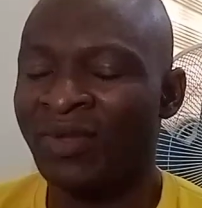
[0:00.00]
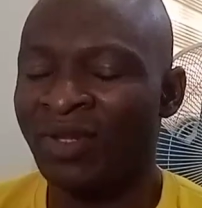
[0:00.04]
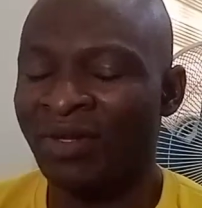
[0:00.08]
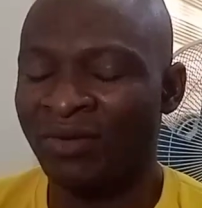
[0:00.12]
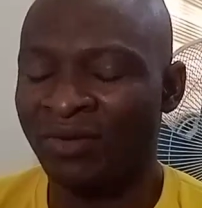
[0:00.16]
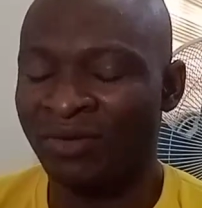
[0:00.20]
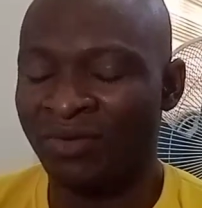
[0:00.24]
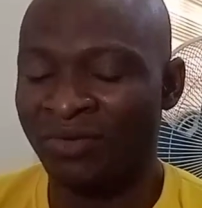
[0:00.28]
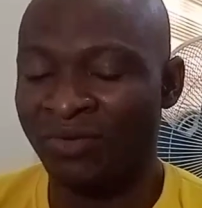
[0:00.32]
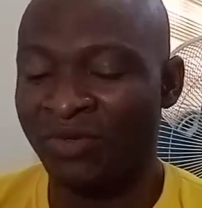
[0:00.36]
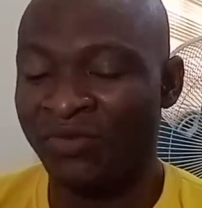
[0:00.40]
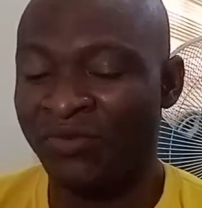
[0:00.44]

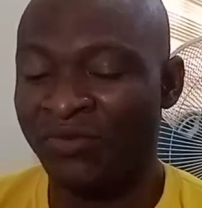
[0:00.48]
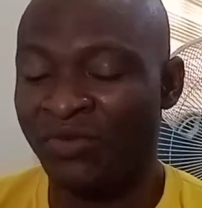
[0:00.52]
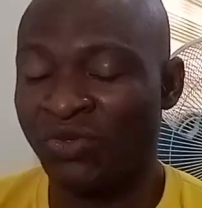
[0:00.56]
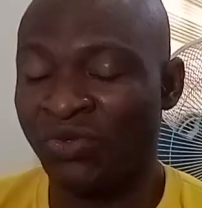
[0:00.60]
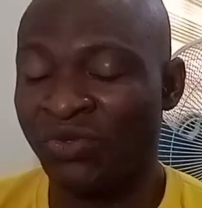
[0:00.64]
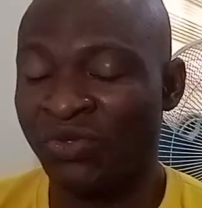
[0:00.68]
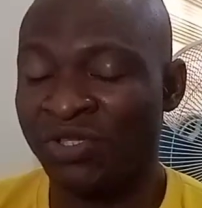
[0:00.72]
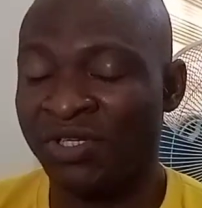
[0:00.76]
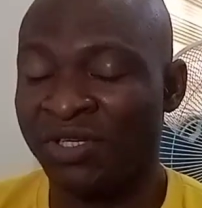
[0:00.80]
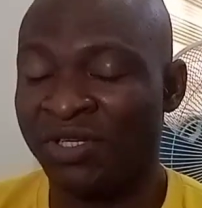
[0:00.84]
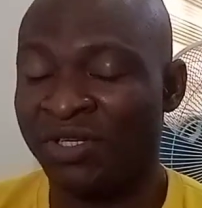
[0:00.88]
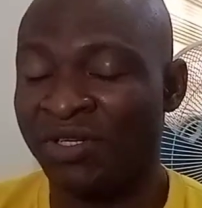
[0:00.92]
if you
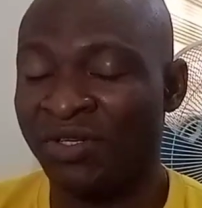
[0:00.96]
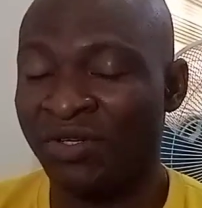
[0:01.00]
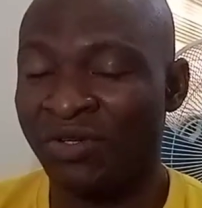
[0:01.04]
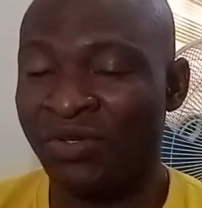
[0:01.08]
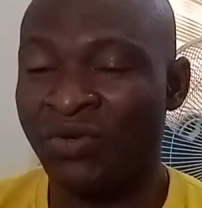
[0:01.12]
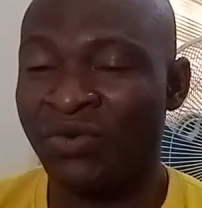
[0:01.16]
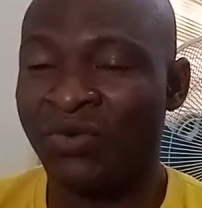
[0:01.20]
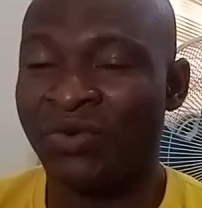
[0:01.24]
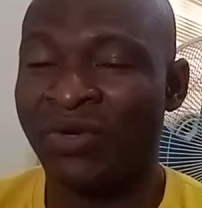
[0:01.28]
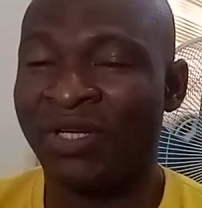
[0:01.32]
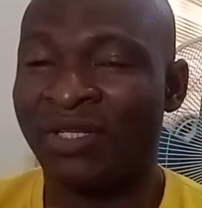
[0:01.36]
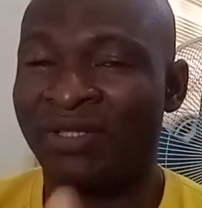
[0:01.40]
use the
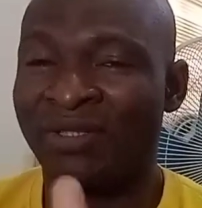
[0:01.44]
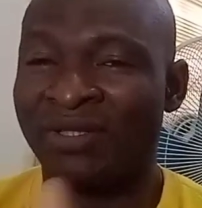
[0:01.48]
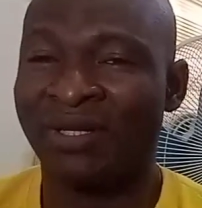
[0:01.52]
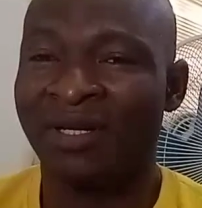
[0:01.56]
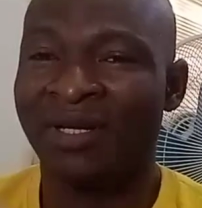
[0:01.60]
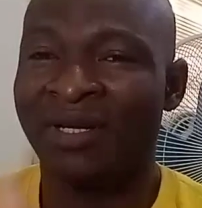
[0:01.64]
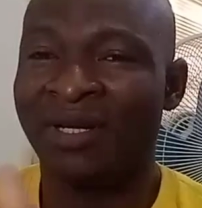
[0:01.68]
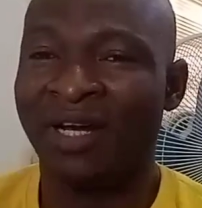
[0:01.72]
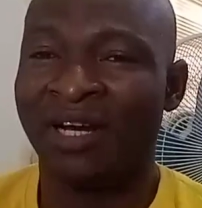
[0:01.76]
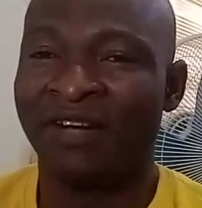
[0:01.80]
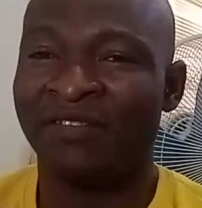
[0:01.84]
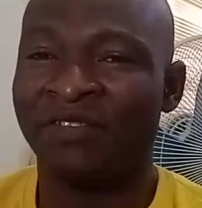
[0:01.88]
lowest
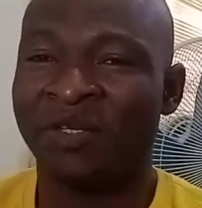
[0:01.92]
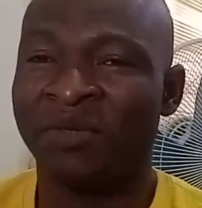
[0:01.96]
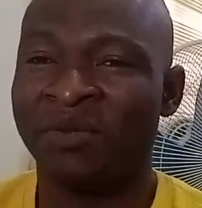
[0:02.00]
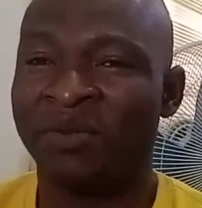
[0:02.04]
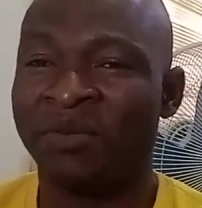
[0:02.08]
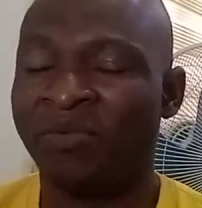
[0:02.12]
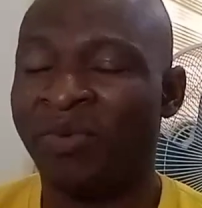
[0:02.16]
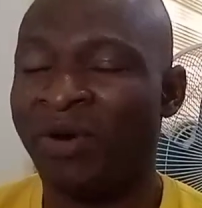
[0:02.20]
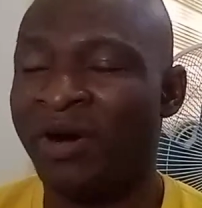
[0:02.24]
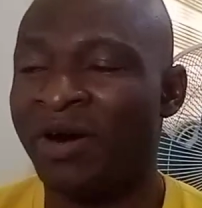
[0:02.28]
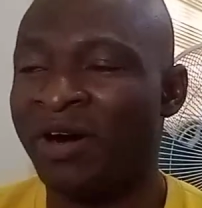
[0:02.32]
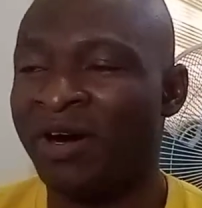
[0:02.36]

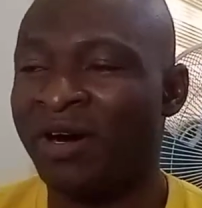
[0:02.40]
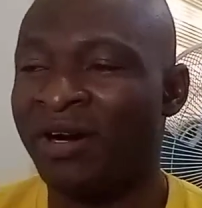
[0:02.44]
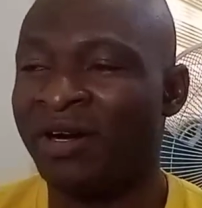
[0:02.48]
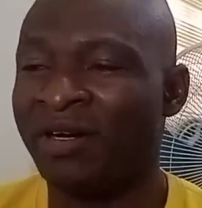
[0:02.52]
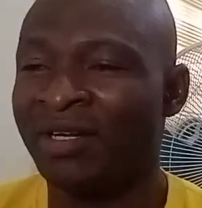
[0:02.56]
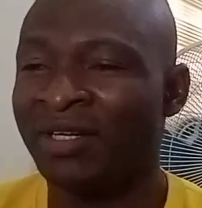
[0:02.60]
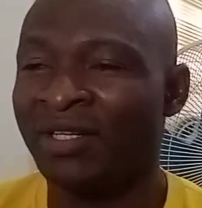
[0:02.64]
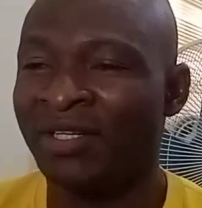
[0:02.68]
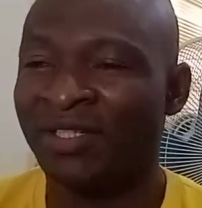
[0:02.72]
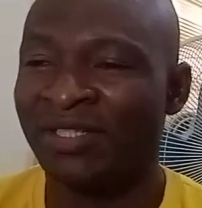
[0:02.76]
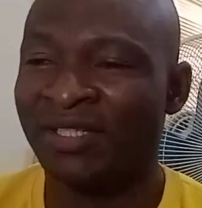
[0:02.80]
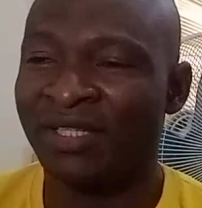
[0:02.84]
available power
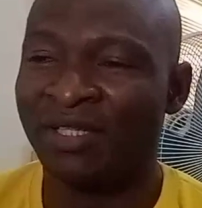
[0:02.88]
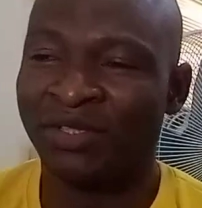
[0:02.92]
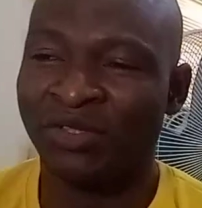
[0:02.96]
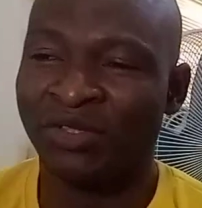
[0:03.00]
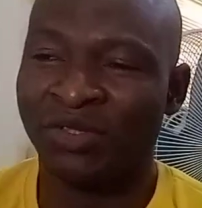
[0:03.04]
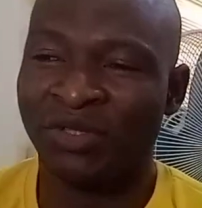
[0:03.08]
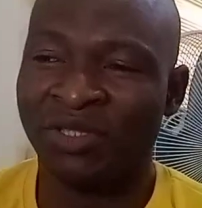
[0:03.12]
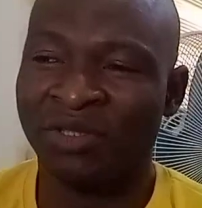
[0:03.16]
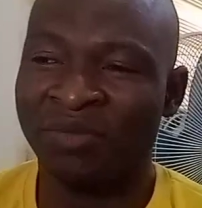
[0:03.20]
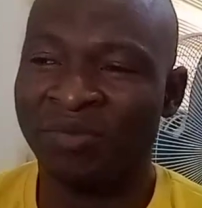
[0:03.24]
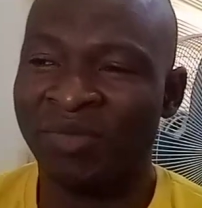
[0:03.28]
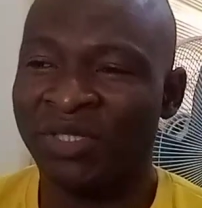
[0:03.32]

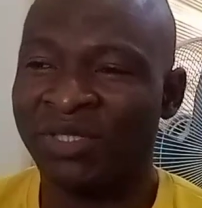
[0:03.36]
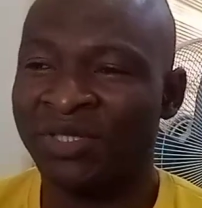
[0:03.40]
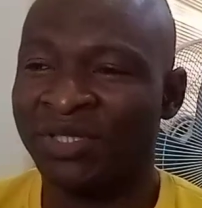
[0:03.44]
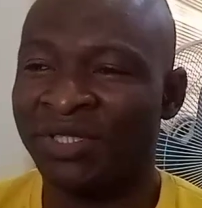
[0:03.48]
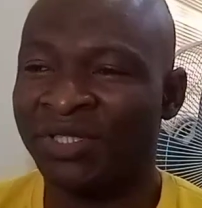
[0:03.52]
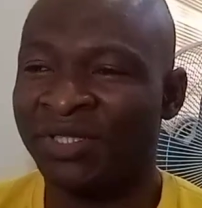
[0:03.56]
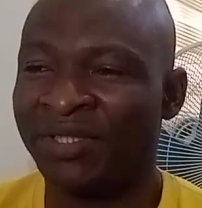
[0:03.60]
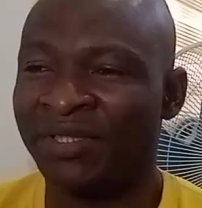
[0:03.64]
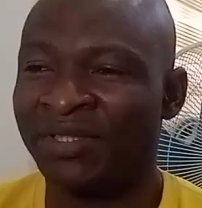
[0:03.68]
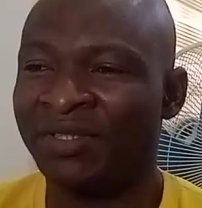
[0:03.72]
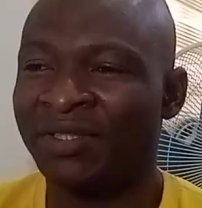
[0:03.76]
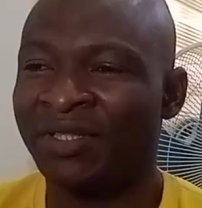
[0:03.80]
setting on the
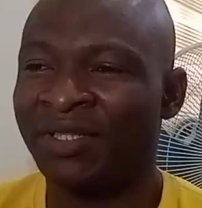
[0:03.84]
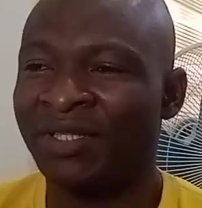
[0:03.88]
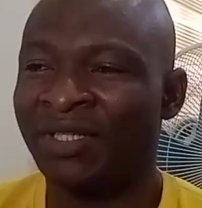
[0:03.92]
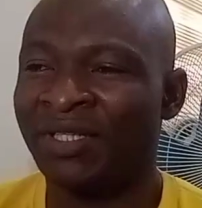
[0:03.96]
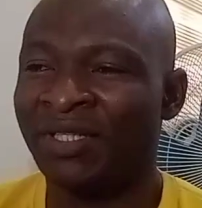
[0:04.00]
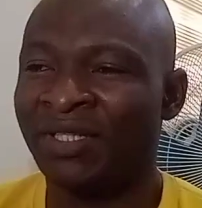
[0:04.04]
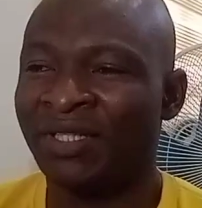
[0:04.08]
machine,